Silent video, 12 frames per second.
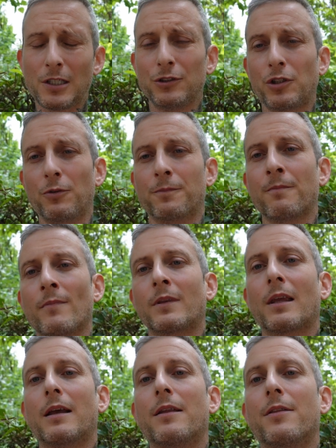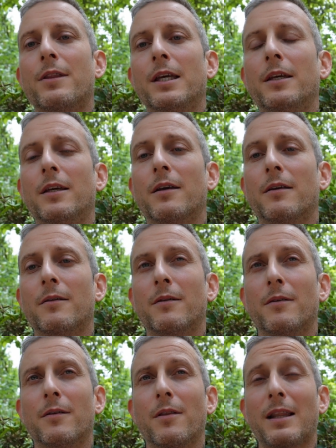So the
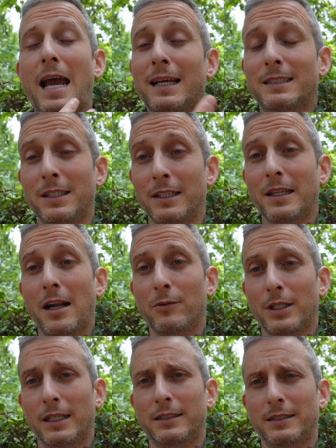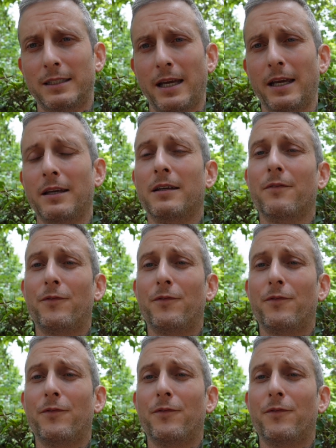last thing that I would like to say